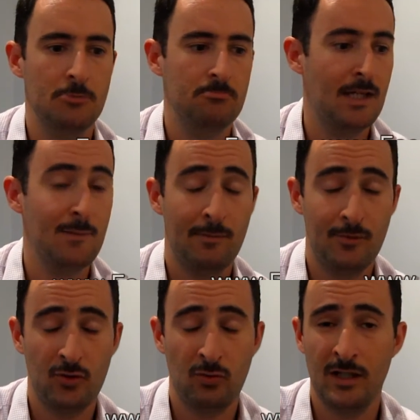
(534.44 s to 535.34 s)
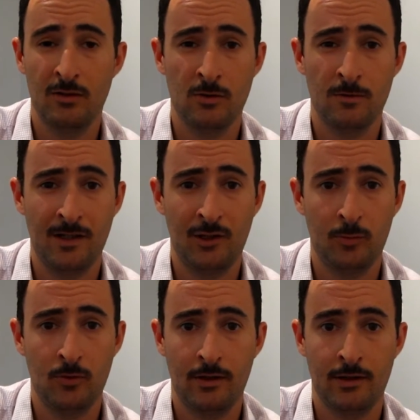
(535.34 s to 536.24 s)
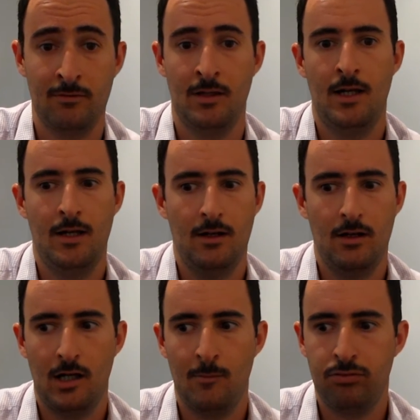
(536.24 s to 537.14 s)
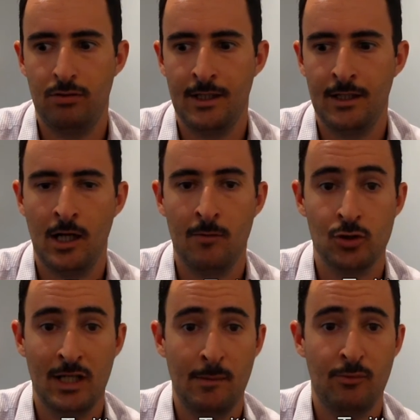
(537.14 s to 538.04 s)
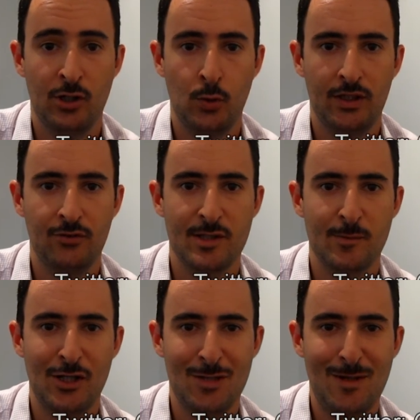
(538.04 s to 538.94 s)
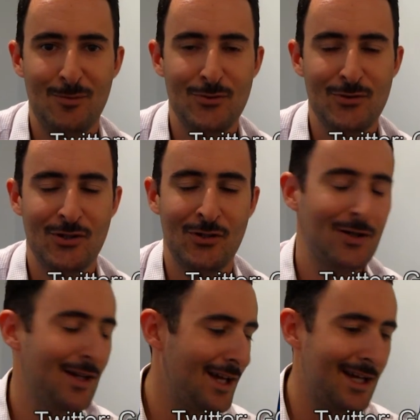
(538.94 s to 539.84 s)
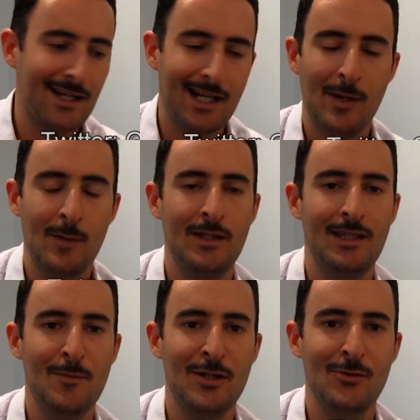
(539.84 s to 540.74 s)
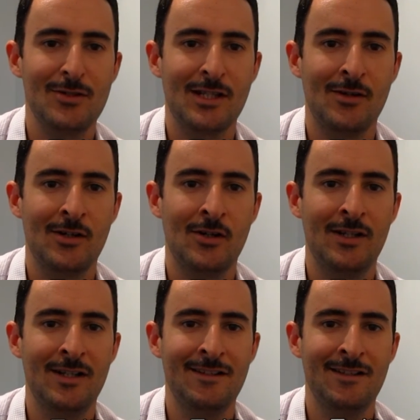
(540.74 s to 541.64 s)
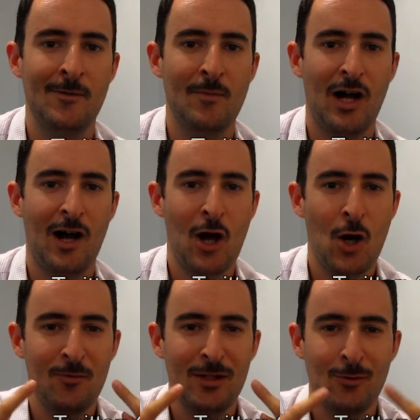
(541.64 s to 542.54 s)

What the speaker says: hit me up on Twitter or Facebook, and I'm trying to be pretty quick to respond to people. So come at me, let me know what's going on, and I hopefully